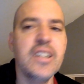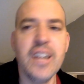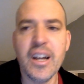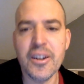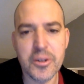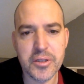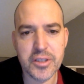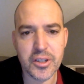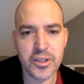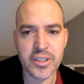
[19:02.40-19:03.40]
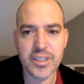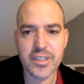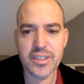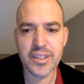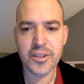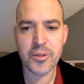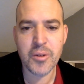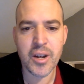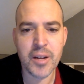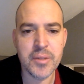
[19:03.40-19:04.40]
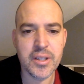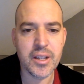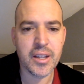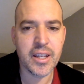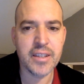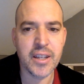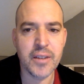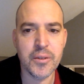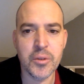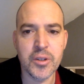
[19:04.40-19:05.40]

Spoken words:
I don't know, it's early. I don't know why I can't think of the